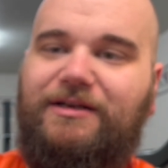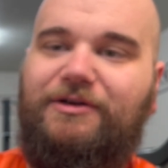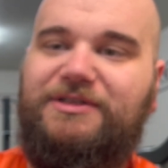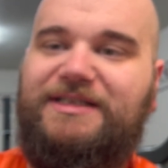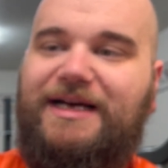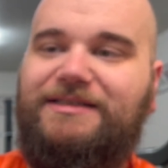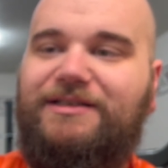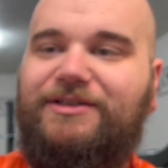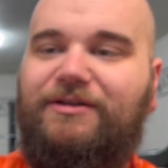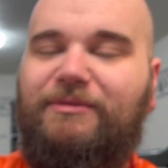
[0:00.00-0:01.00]
Ghost Size
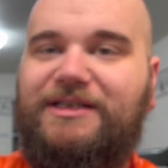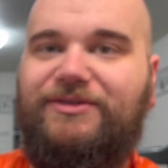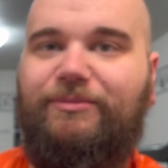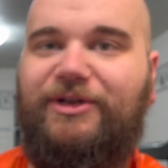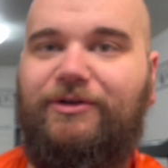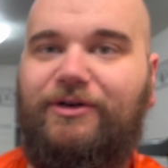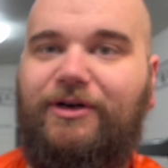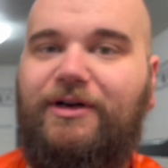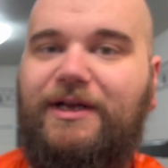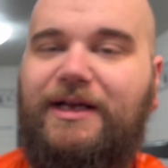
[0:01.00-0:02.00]
is their muscle
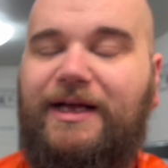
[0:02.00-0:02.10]
builder.